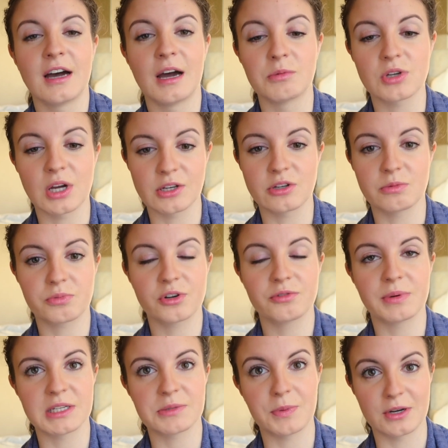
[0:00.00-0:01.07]
I'm trying to
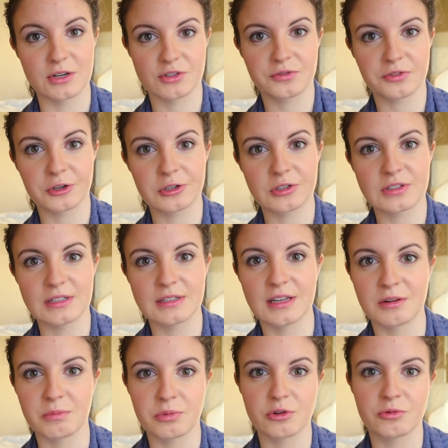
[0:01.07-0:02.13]
improve my Spanish first and
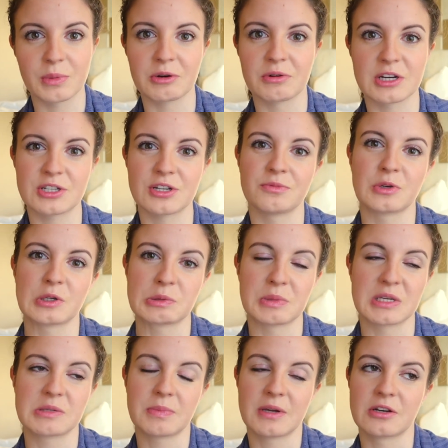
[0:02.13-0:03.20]
then improve my Russian once
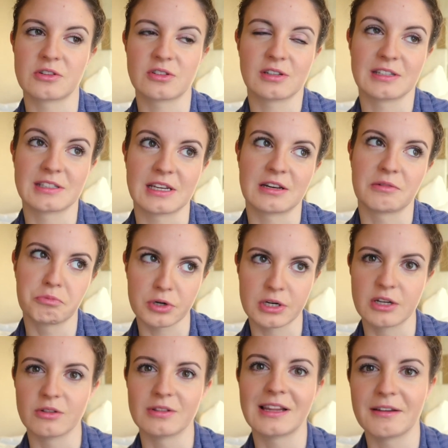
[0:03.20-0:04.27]
my Spanish is at a
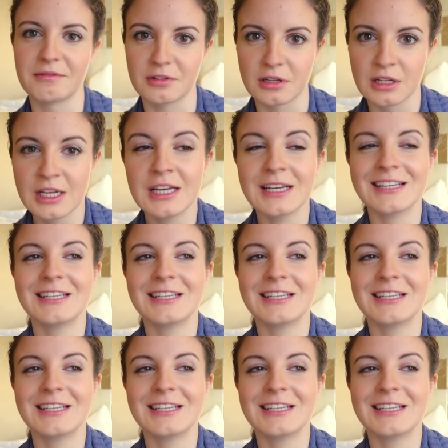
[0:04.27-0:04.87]
pretty good level.